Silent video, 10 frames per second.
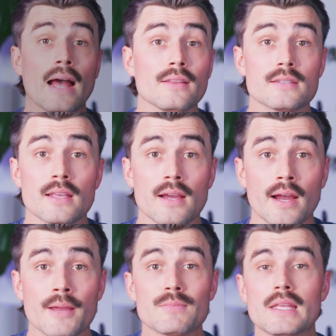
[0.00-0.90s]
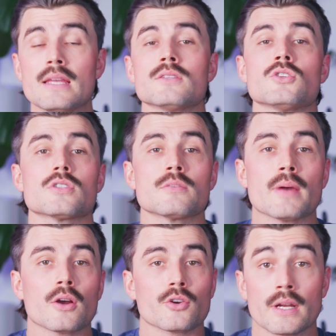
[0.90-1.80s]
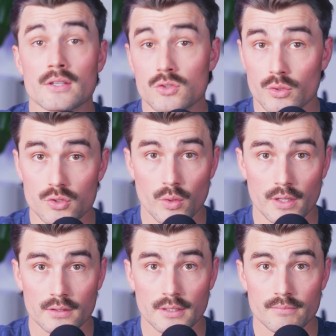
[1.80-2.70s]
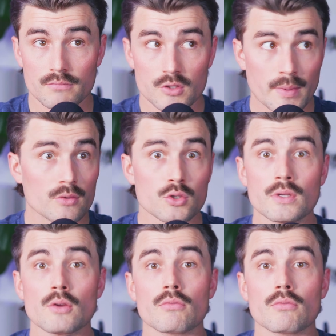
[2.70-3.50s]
Atlas AI isn't just about creating stores quickly. It's about doing it